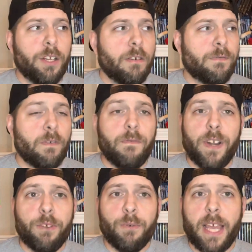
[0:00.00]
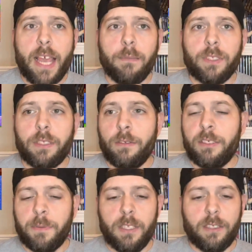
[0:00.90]
for video games,
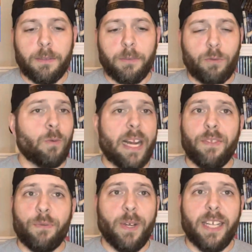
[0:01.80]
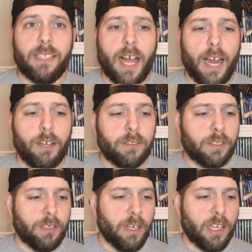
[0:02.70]
there's been some great 3D titles. The
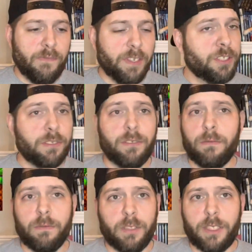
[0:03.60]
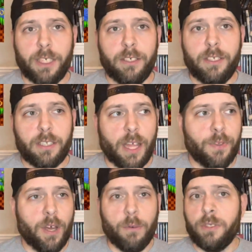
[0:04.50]
Sonic Adventure series I
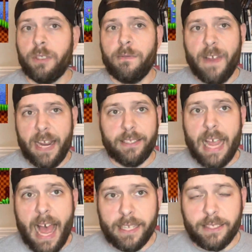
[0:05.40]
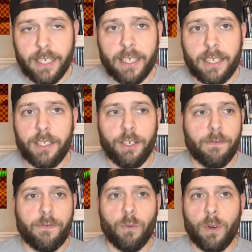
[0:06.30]
thought was fantastic,
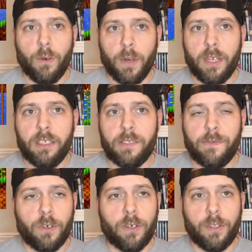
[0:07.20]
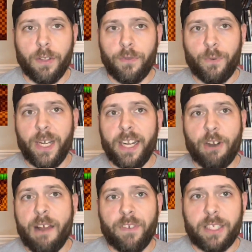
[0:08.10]
for what it was, for the 3D
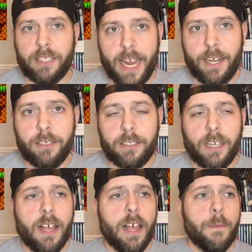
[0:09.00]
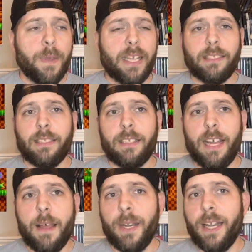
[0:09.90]
graphic standards. Because at the time in